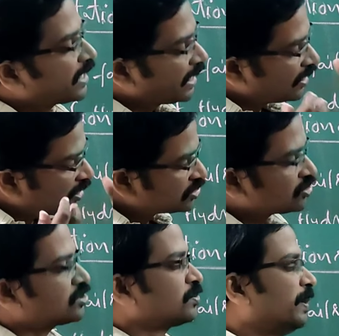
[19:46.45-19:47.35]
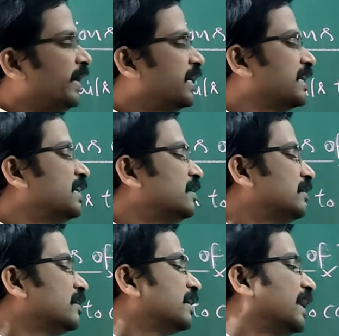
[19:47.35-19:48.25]
can also split
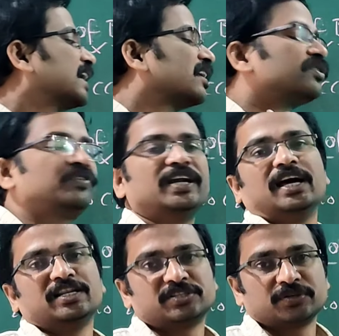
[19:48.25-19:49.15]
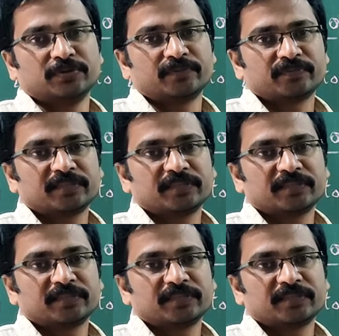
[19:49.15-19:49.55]
in electric field also.